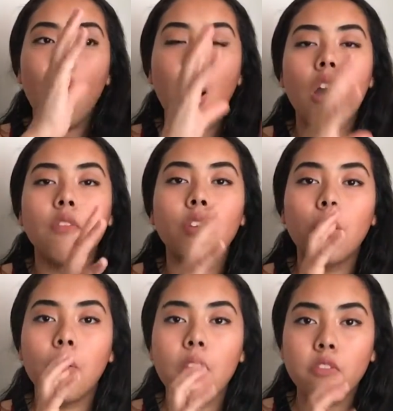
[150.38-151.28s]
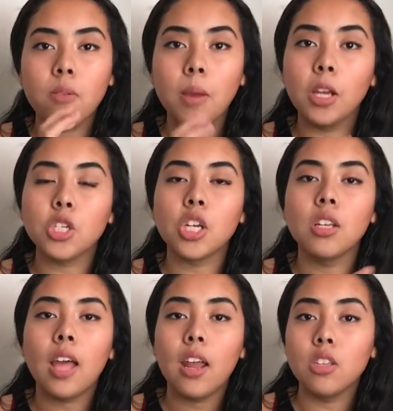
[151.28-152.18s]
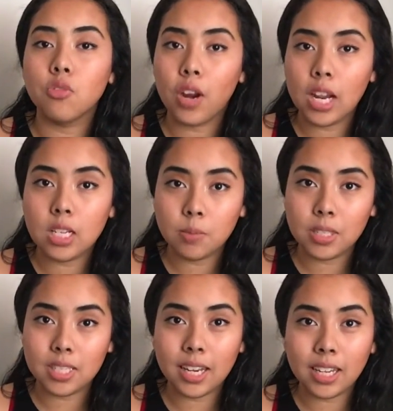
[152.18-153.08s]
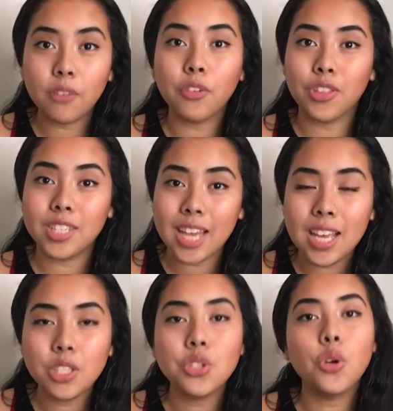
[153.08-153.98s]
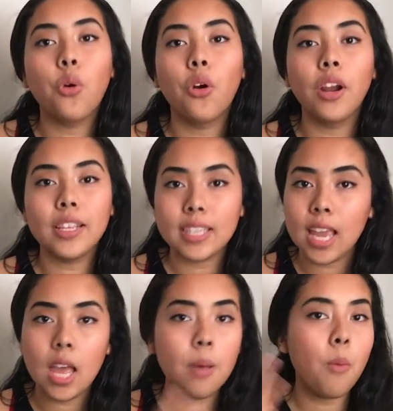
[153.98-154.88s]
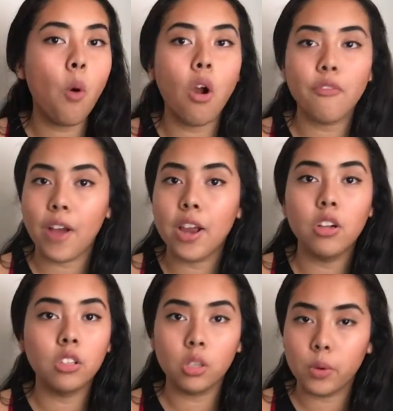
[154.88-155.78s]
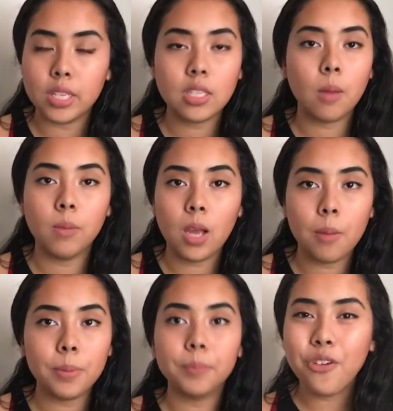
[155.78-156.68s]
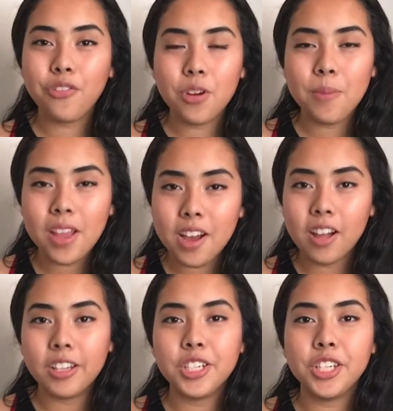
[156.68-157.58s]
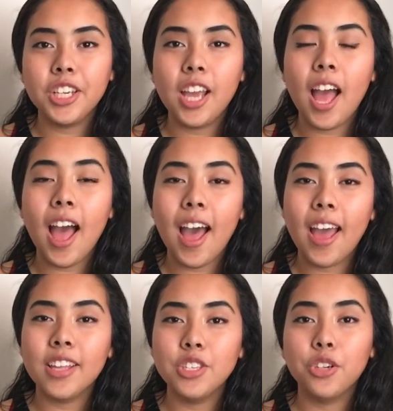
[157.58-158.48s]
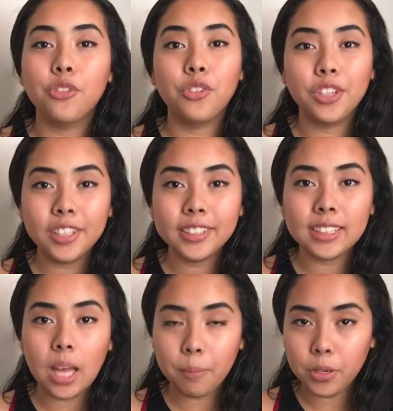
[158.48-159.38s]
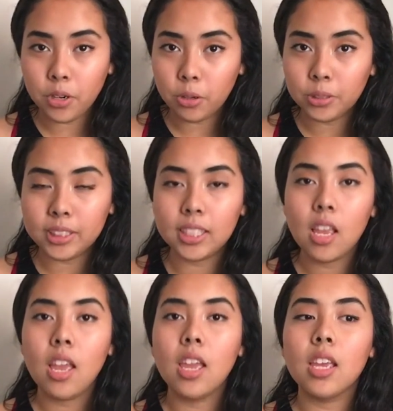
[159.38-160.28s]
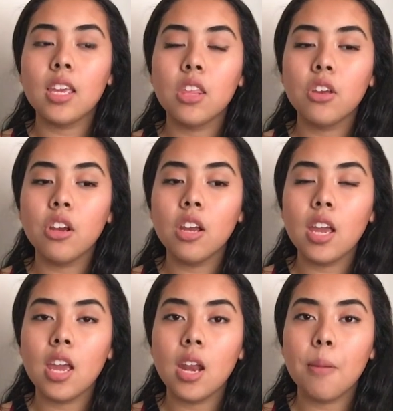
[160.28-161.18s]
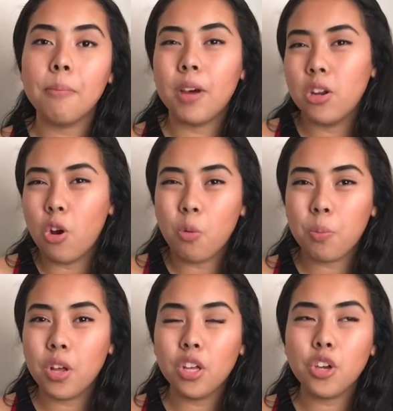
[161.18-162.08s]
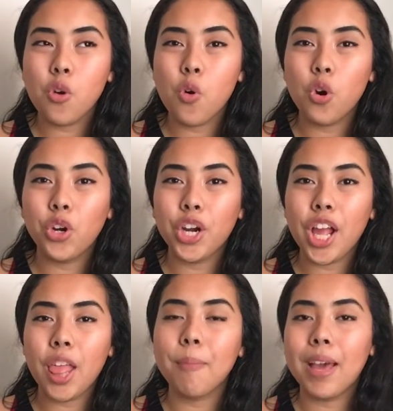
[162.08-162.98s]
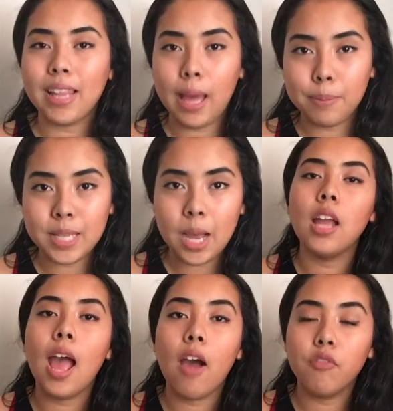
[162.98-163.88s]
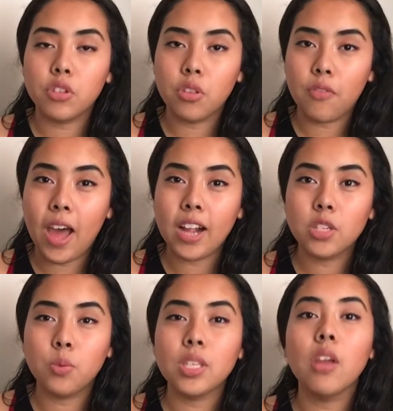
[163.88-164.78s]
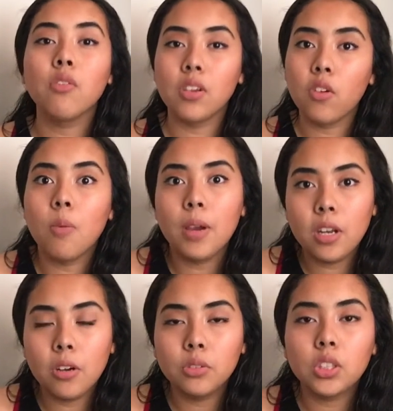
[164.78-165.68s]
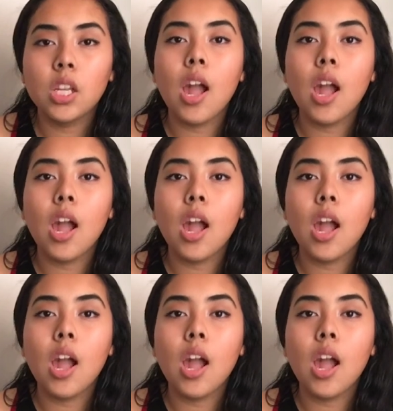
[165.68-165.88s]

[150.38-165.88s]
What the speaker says: of information that is ready to be studied for the test or exam or final or quiz coming up. But for biology, I took really sloppy notes either in a notebook or my laptop. After the fact I rewrote my notes.